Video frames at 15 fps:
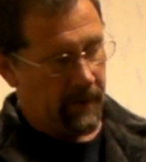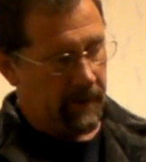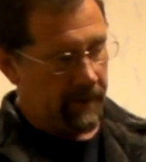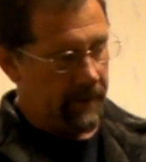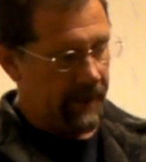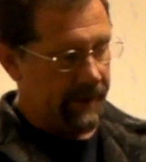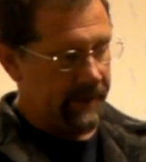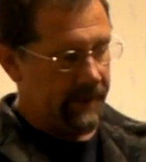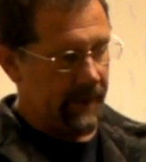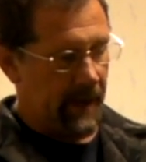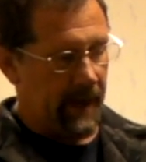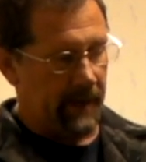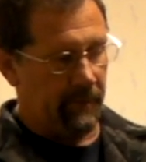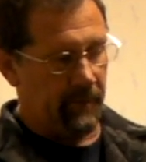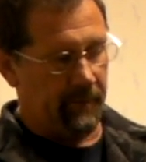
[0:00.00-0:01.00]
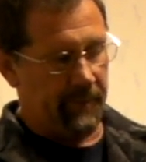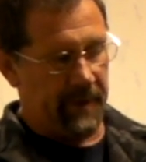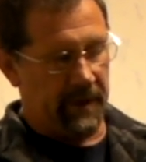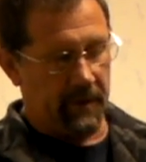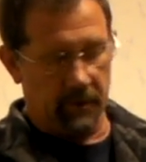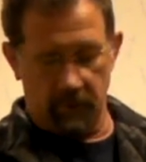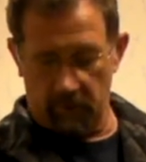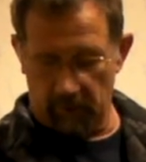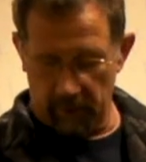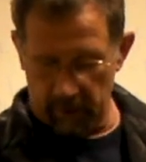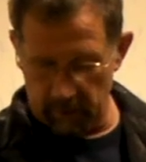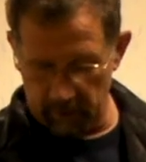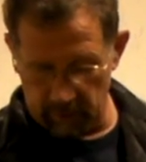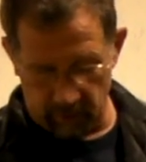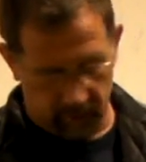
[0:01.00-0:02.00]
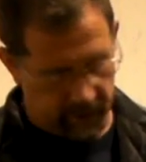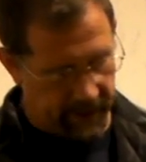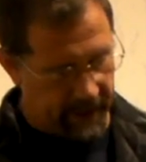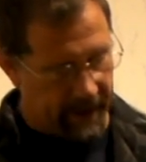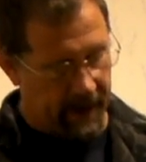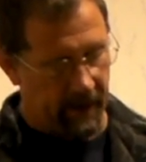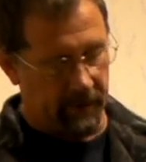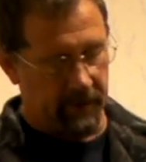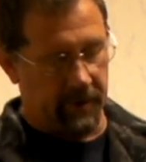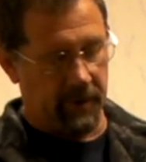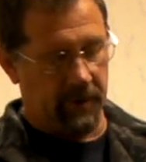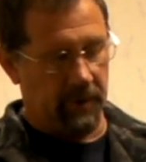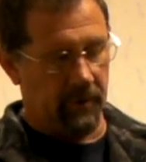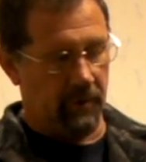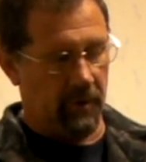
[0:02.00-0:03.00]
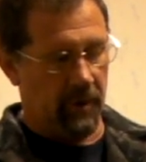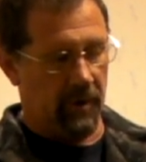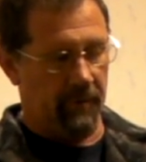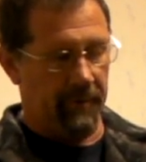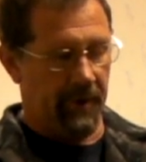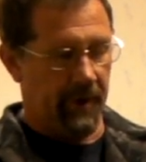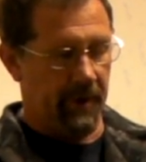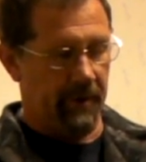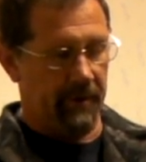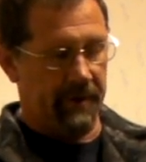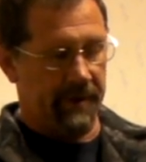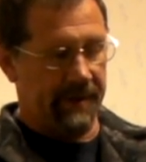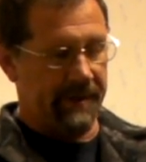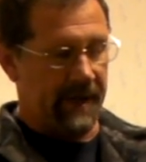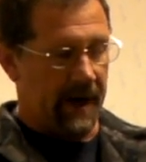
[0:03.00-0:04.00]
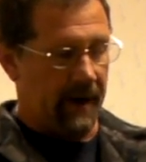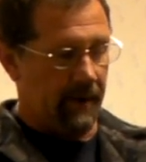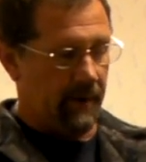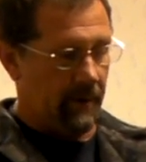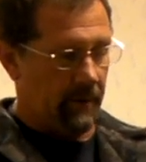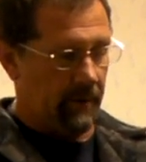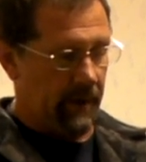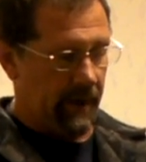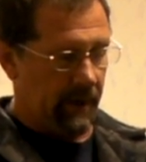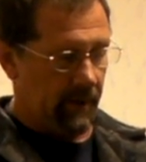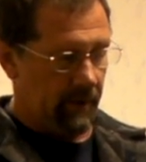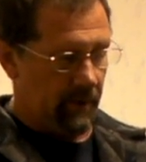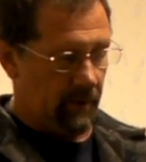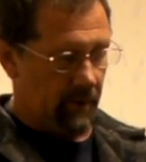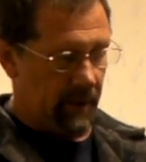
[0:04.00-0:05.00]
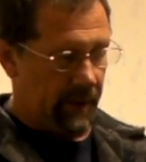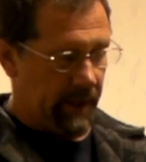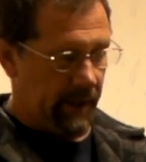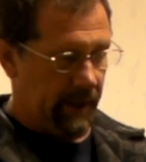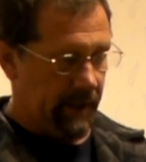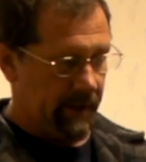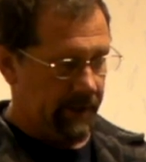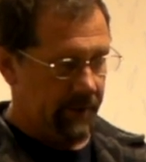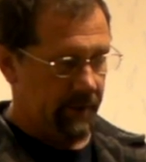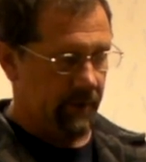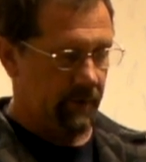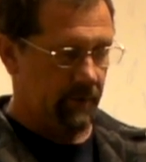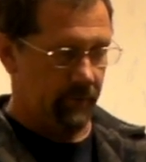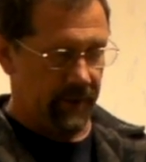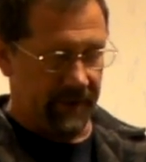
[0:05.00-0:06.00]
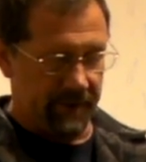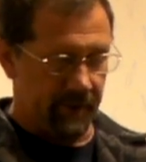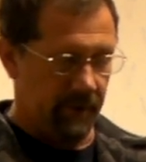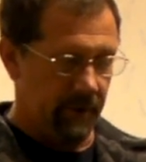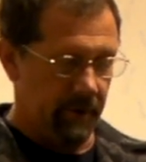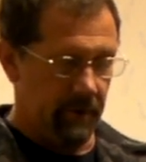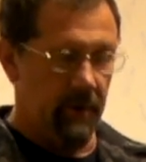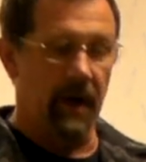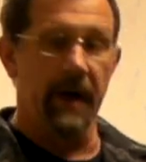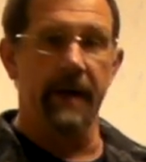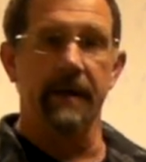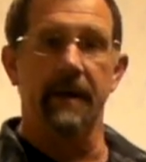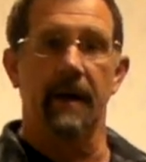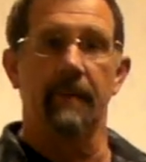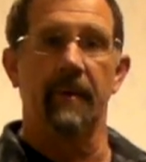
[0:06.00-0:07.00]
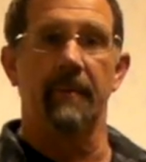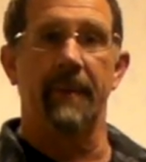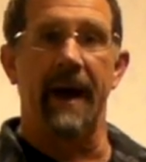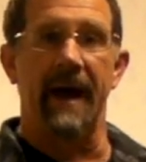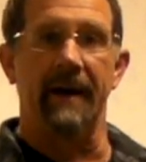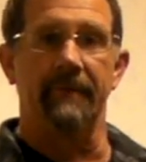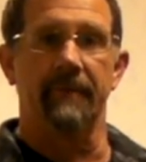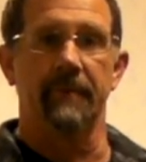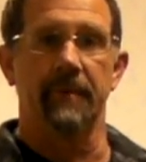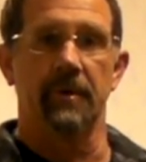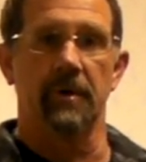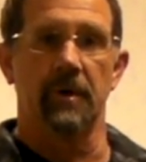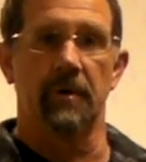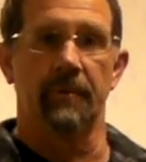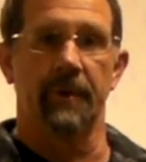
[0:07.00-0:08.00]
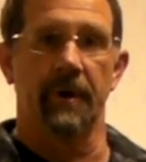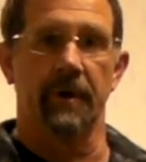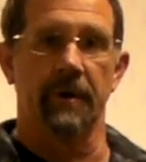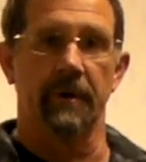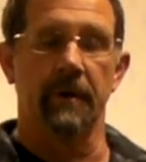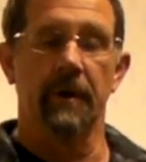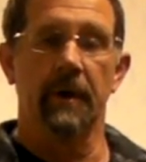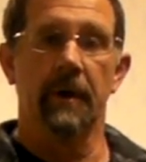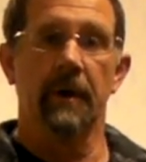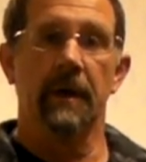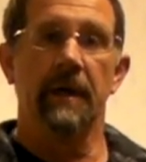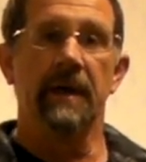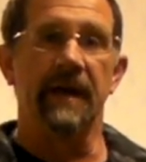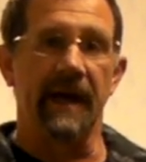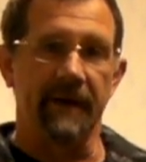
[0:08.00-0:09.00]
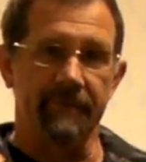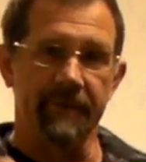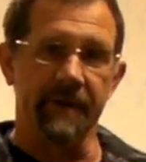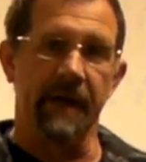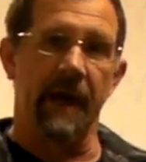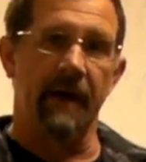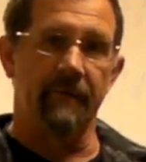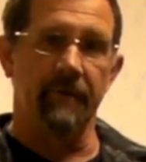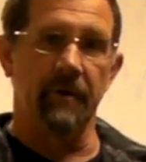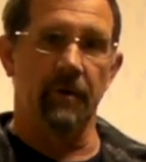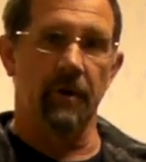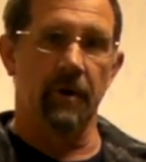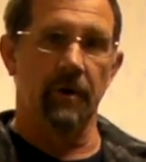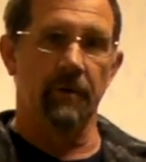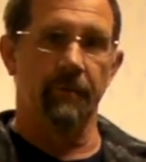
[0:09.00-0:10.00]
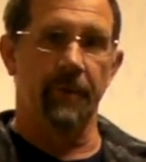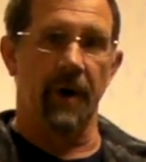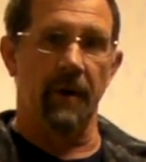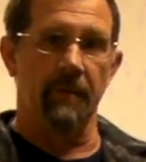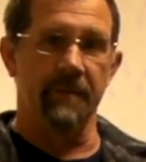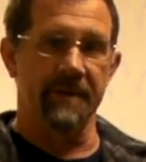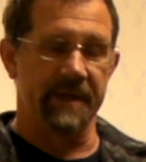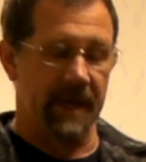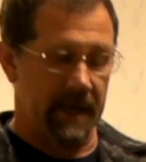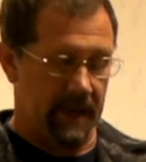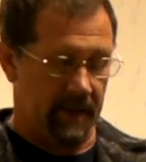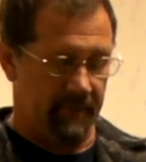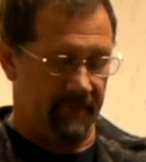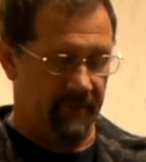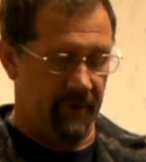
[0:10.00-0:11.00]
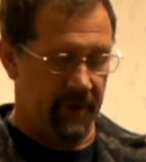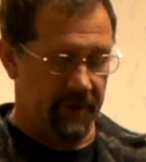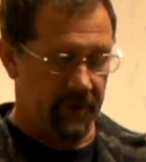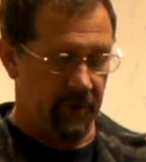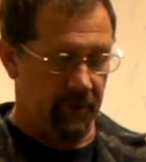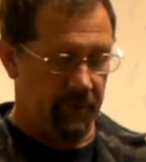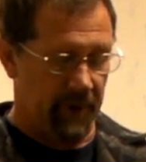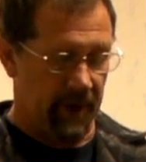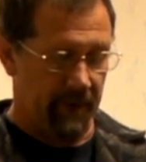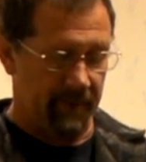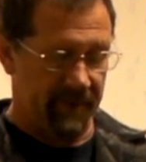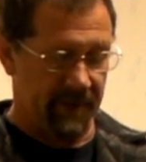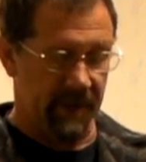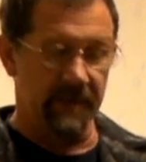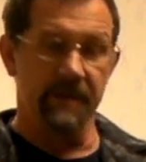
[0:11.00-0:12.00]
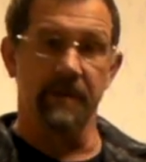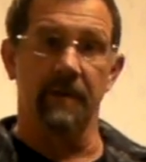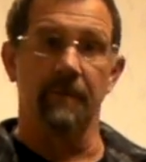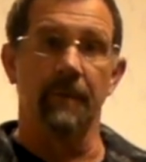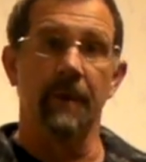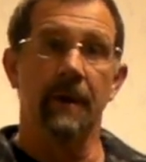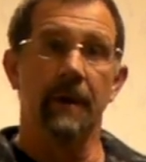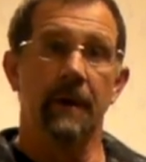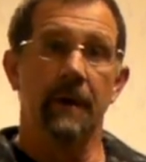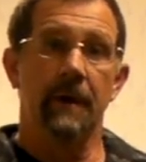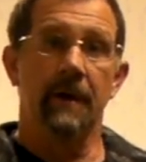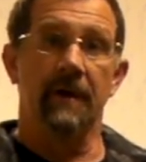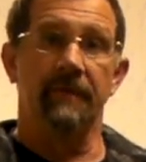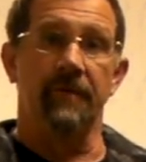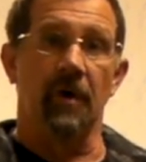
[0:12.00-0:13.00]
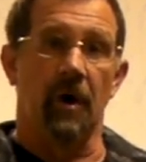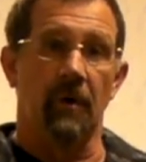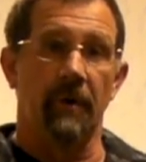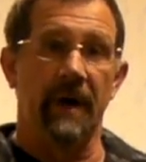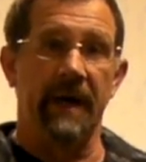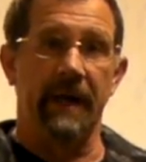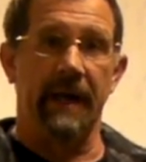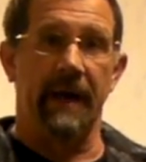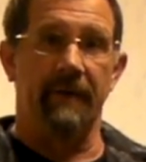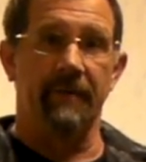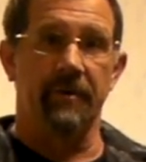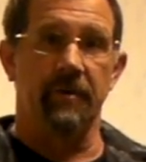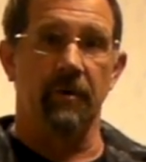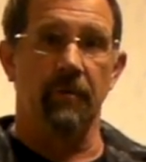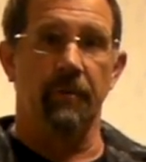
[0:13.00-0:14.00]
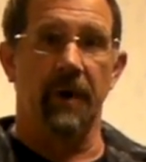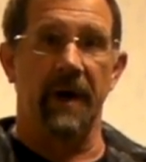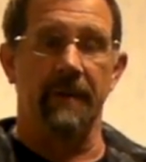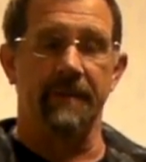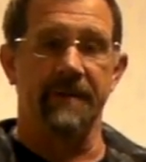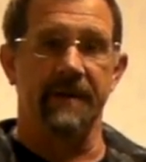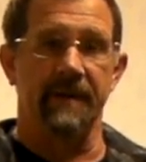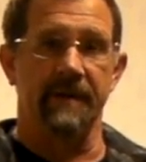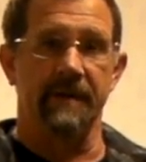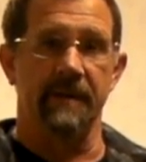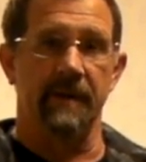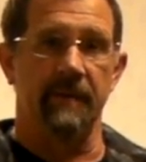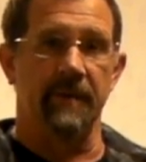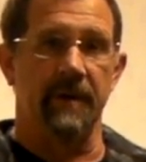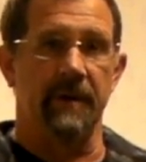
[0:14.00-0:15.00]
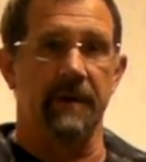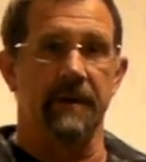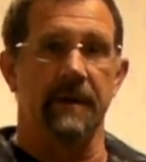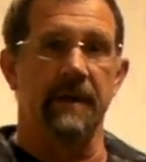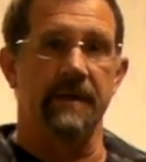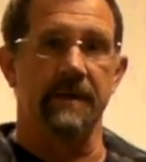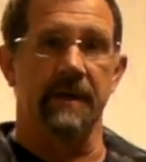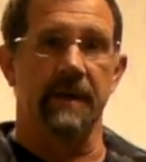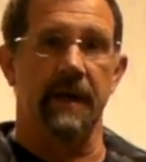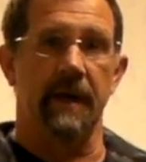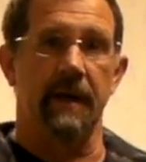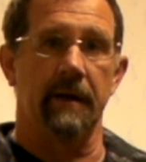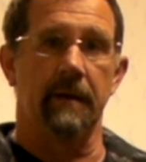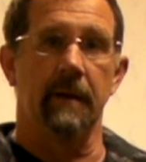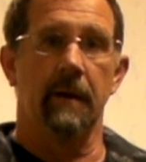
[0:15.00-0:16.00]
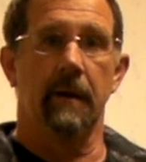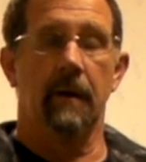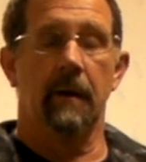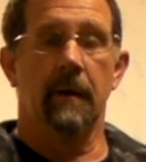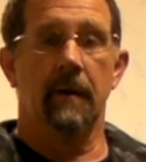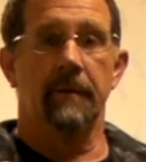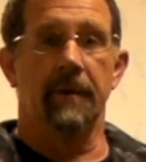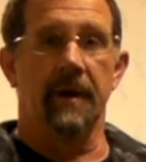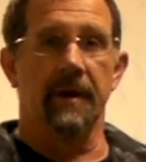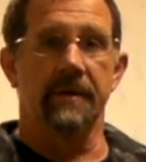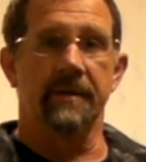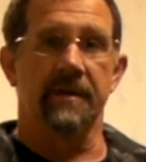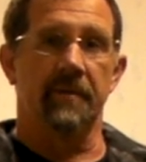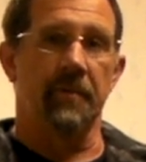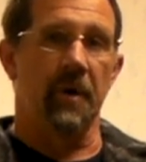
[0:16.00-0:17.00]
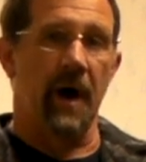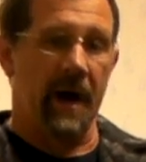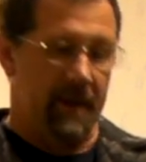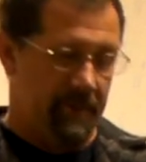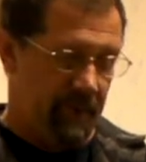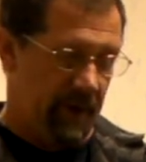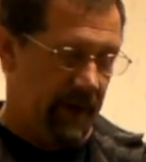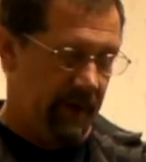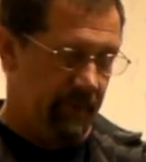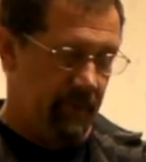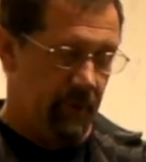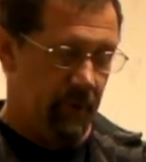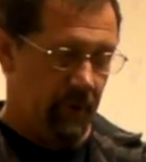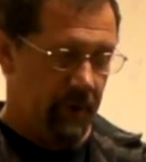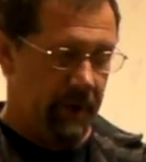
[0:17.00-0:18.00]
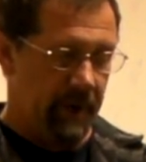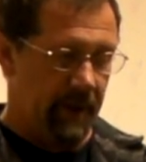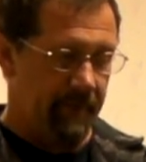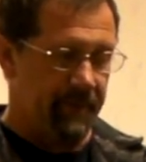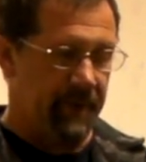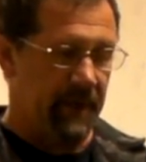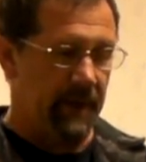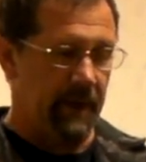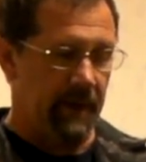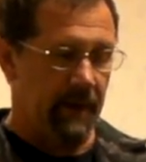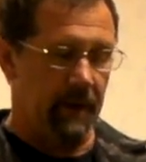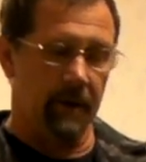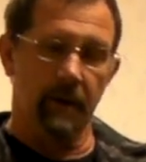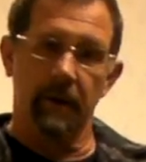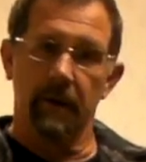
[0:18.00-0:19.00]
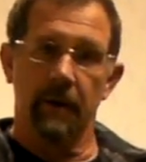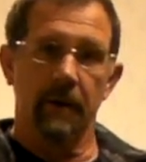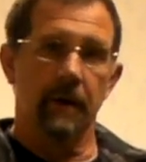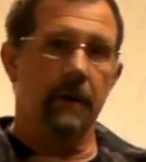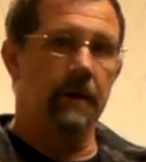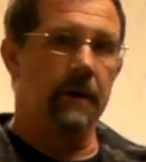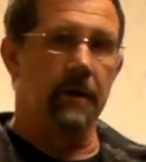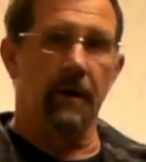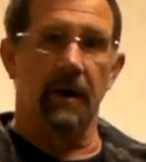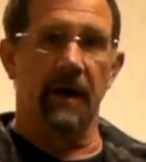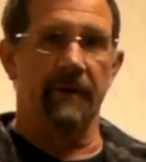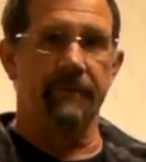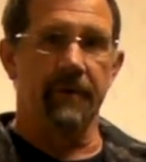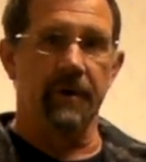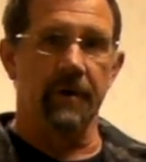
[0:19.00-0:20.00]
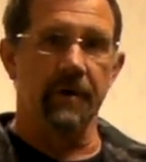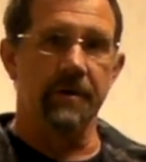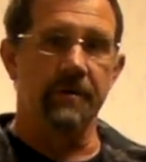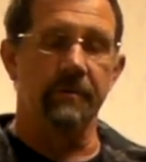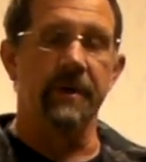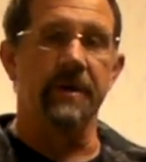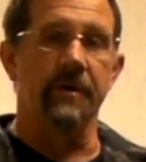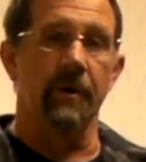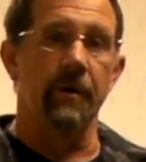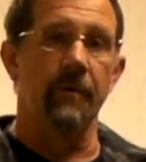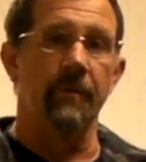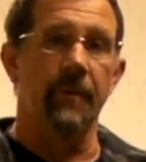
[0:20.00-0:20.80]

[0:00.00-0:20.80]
This side would be your oil going out to your oil burner. This arrow here going in is your return line coming back from your oil burner. You have to have the oil pump set up for a two-pipe system. If you already have a two-pipe system, you can disconnect the supply pipe, hook it up to here. You don't have to use the return